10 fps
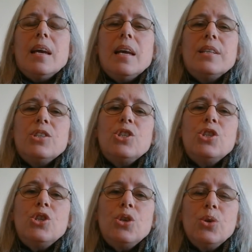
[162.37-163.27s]
It's
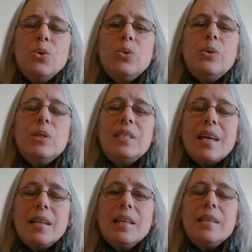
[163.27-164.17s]
too
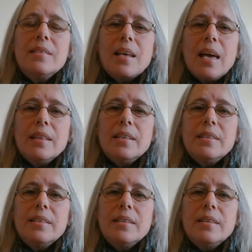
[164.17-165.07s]
deadly silent.